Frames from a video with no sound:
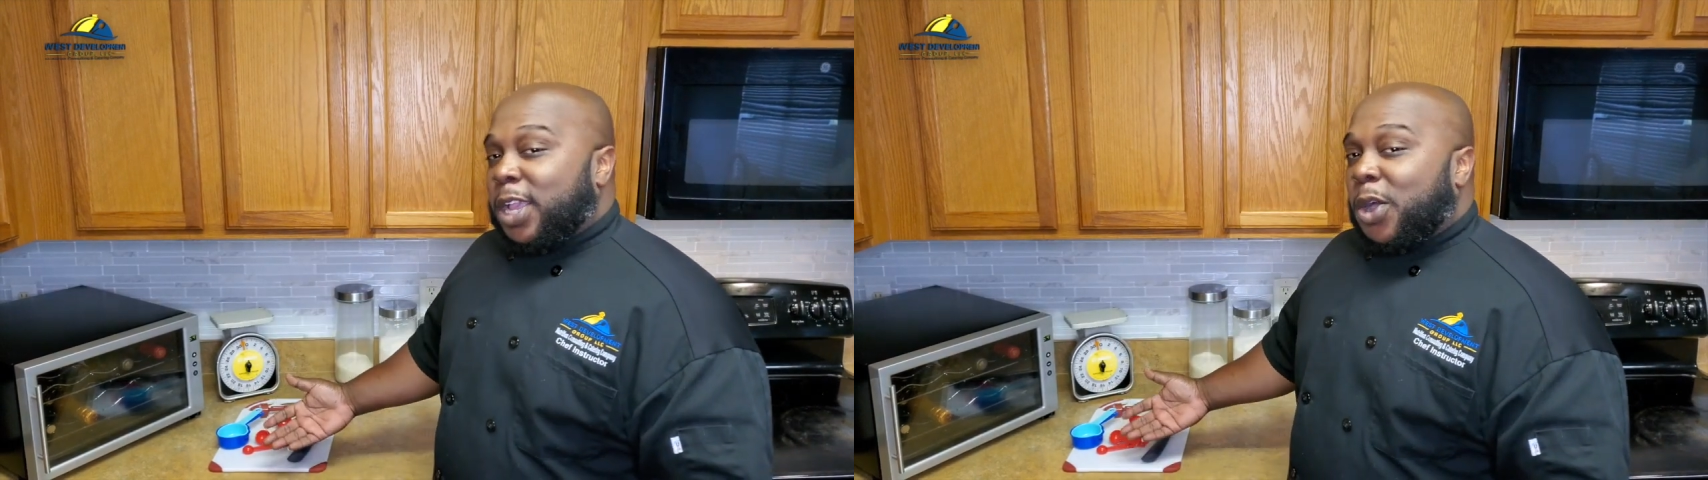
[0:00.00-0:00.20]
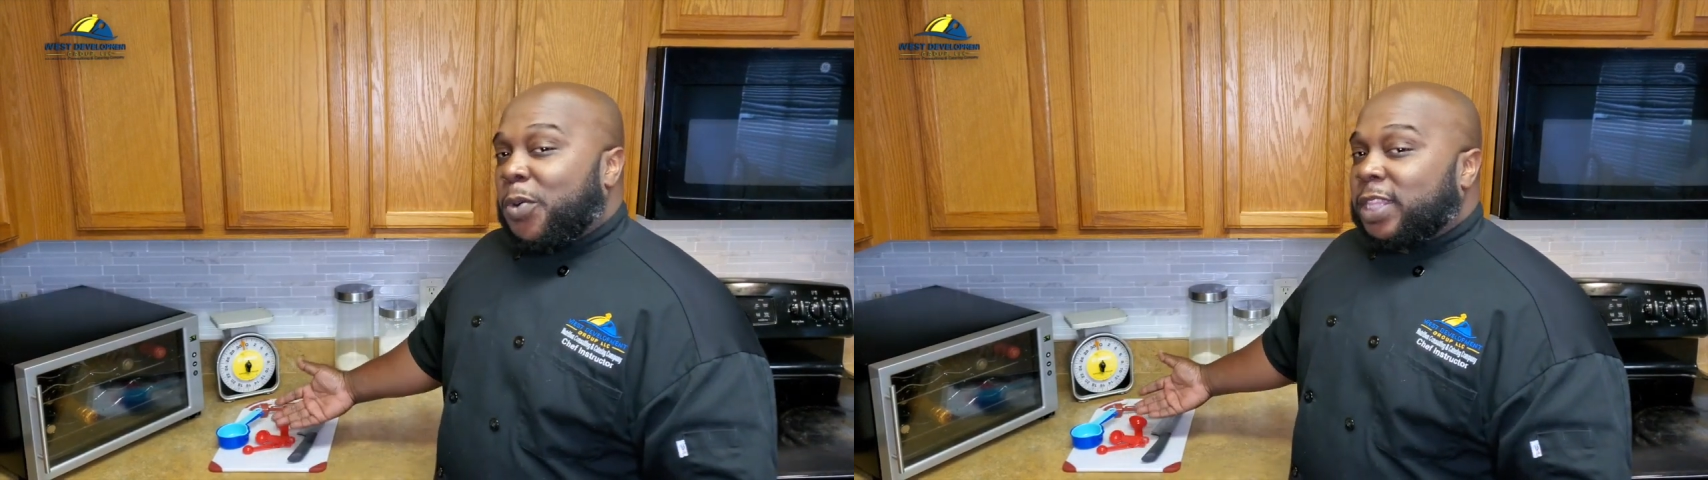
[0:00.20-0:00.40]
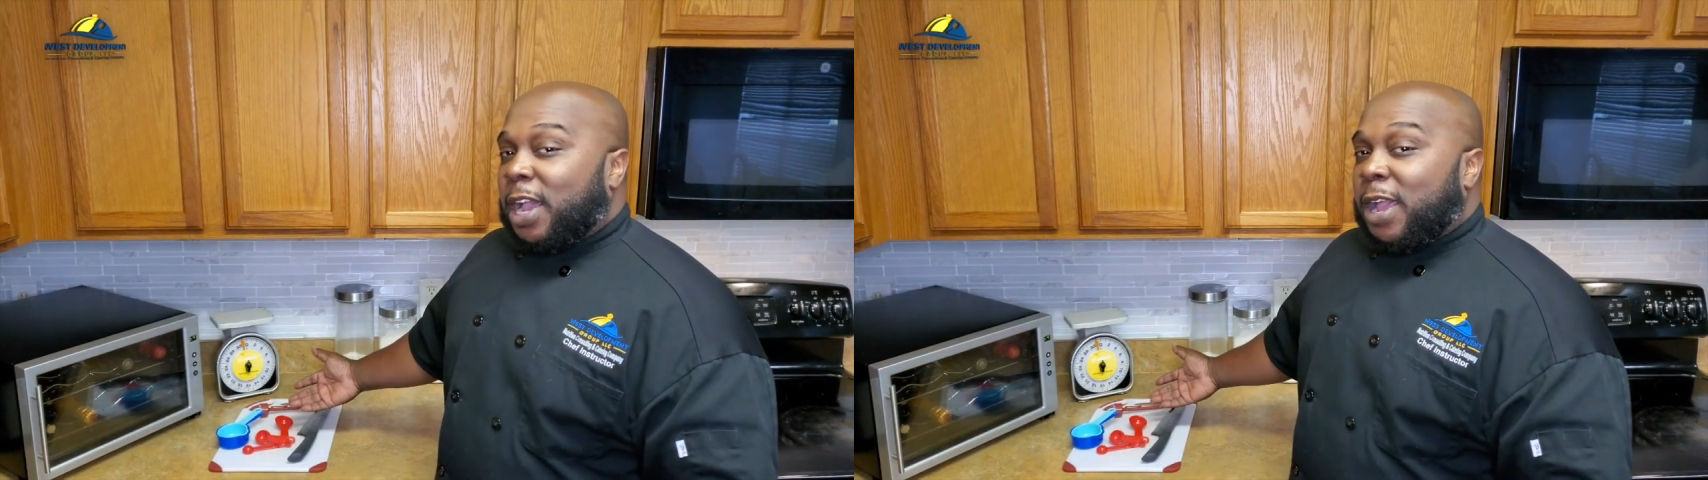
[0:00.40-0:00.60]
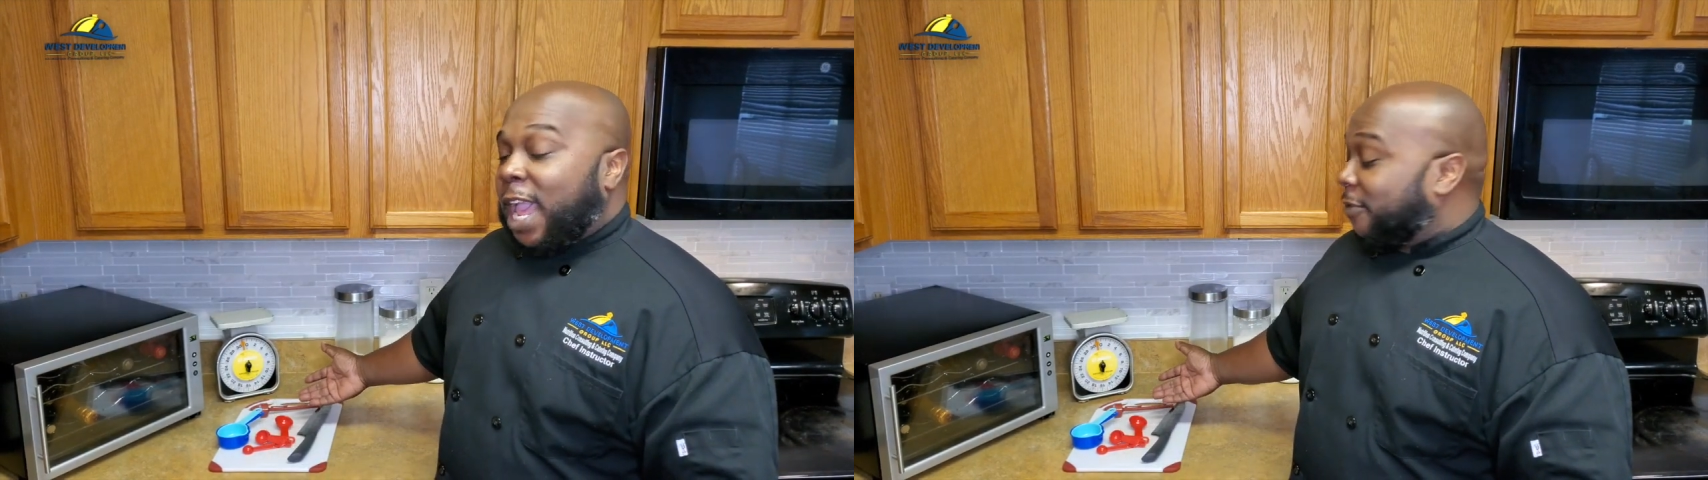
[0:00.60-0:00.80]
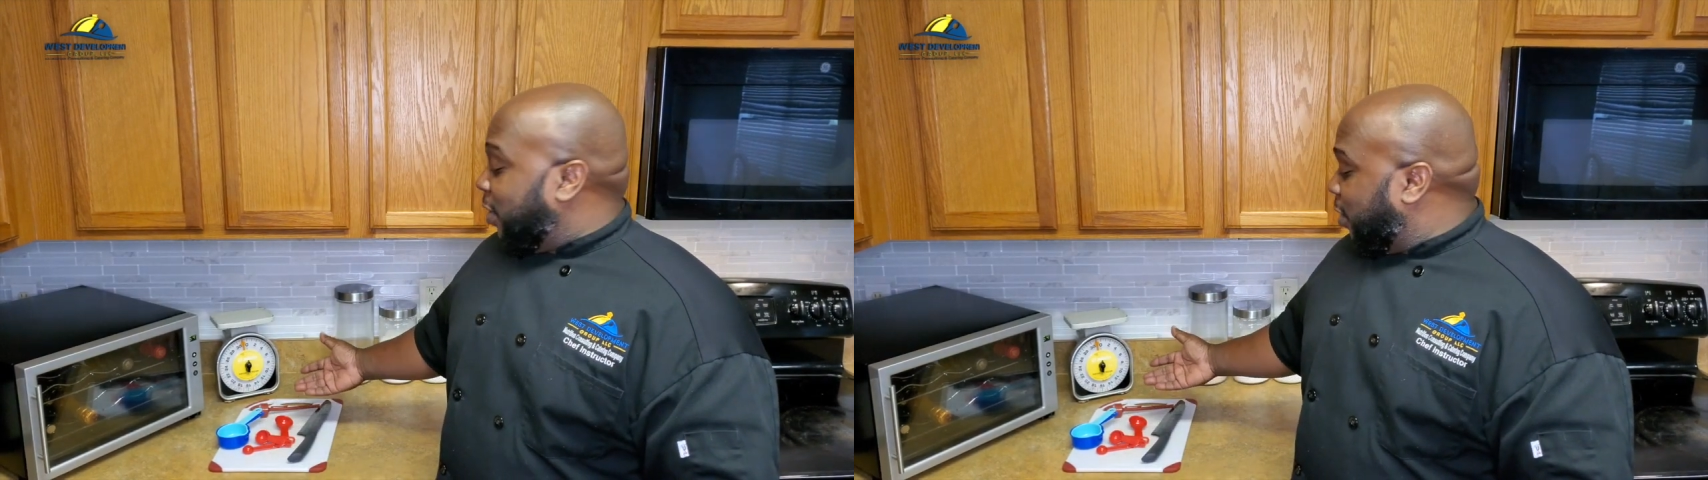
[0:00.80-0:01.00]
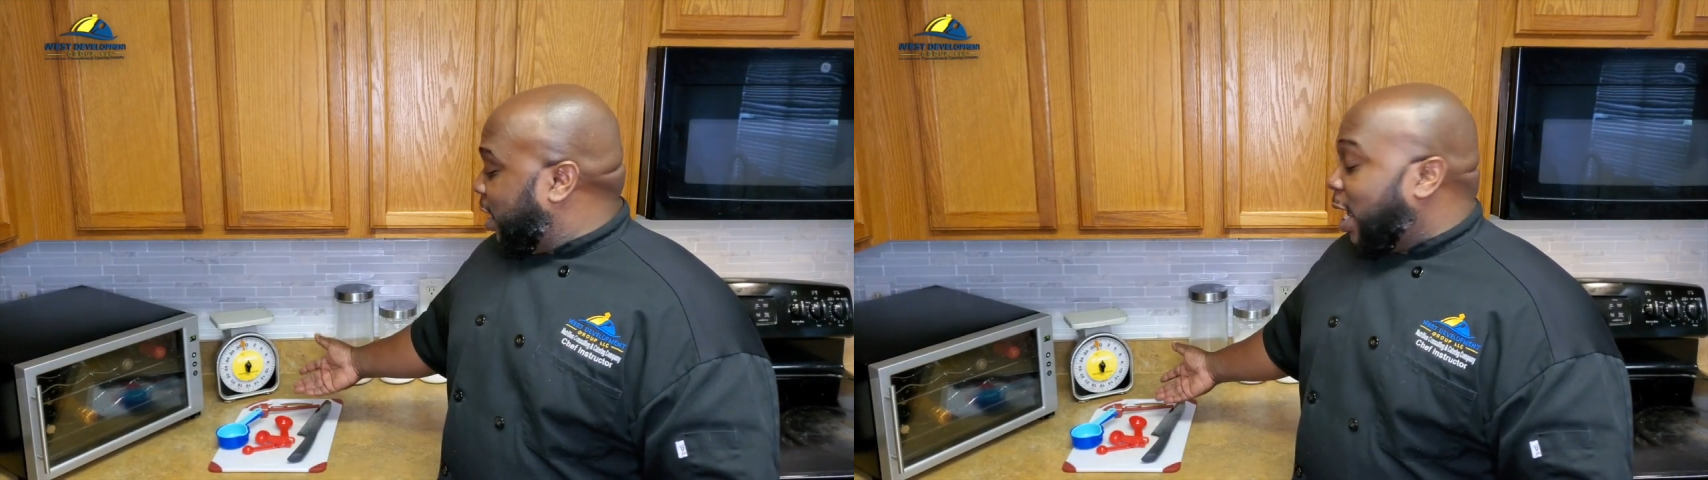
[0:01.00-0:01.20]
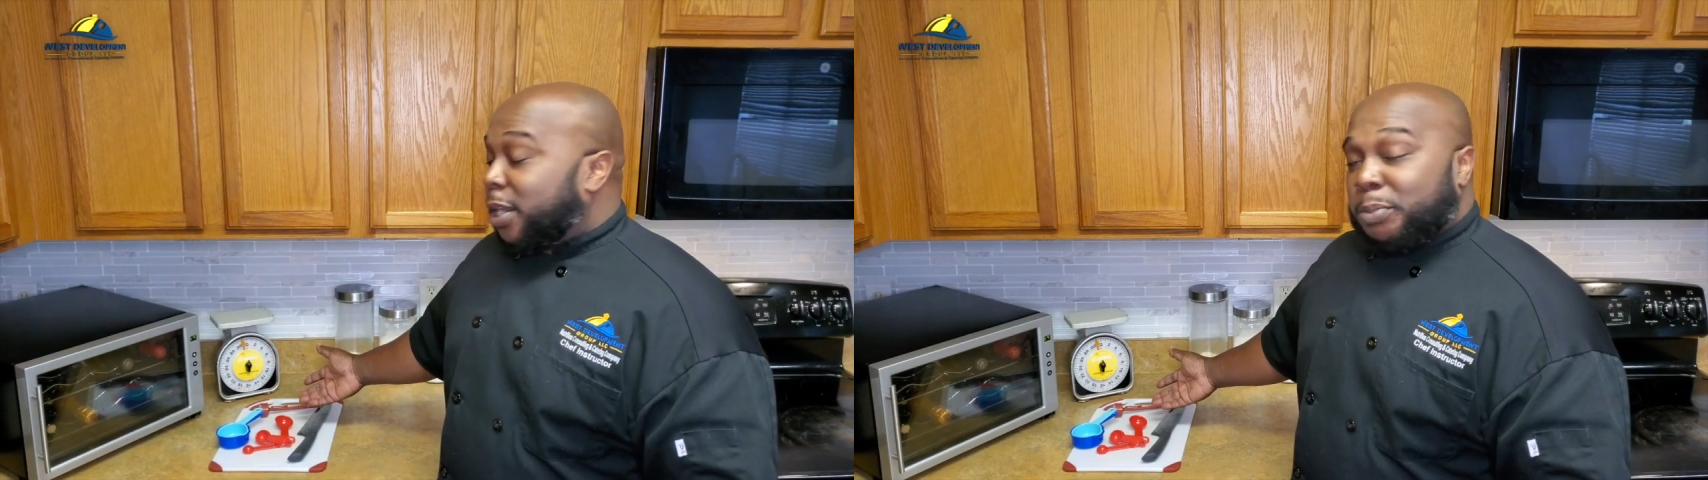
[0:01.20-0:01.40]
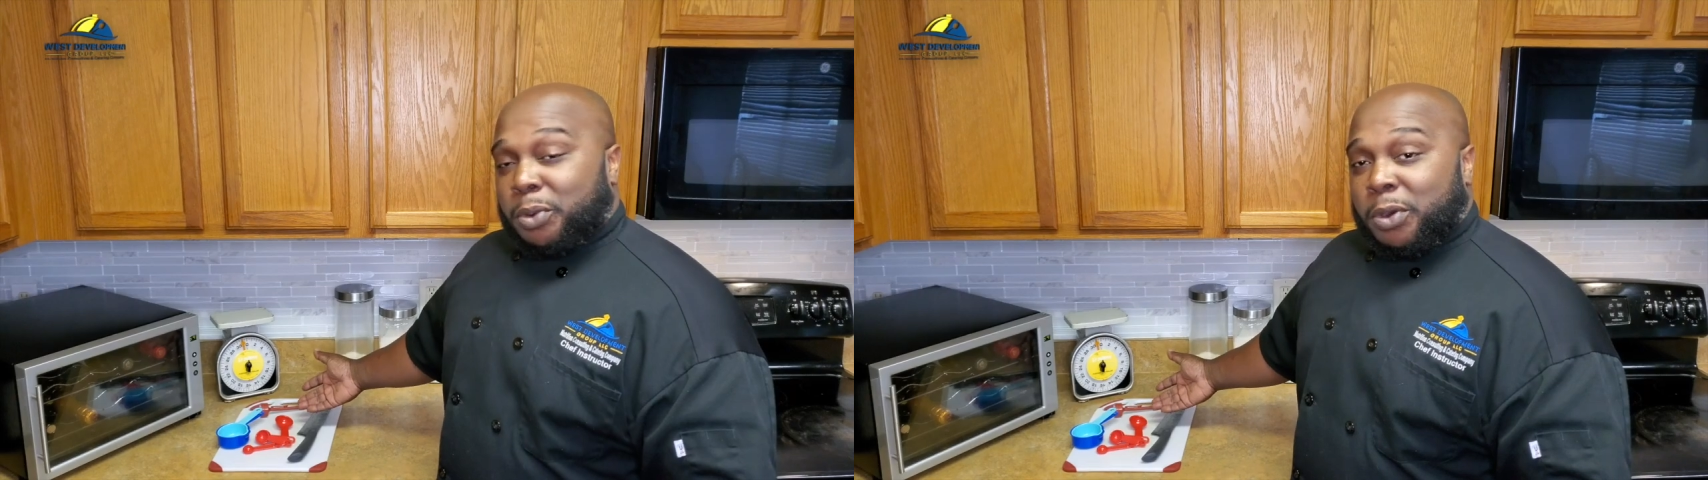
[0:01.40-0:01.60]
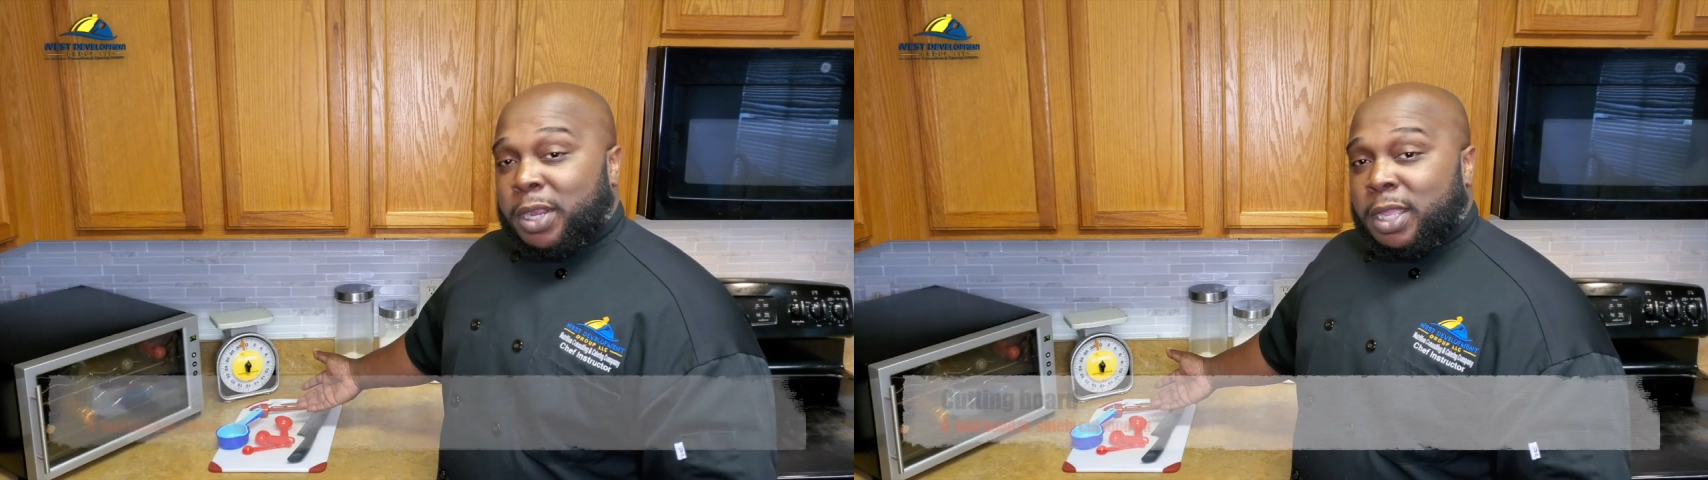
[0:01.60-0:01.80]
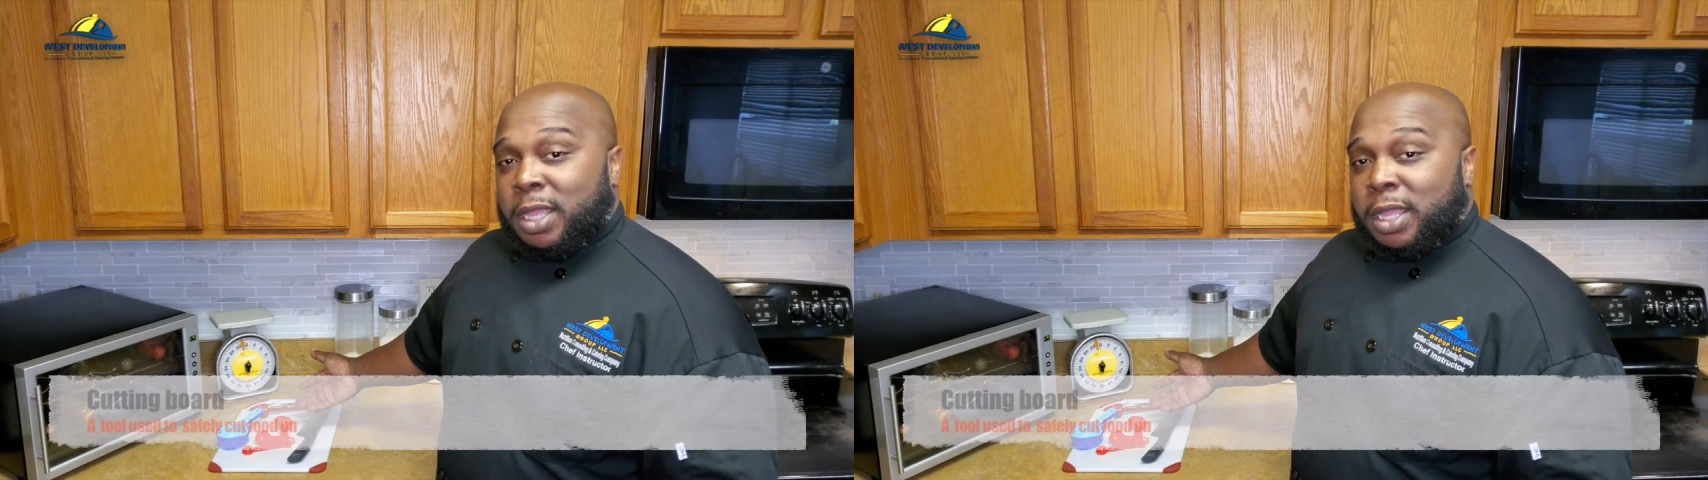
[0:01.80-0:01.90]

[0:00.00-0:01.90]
go without having your cutting board.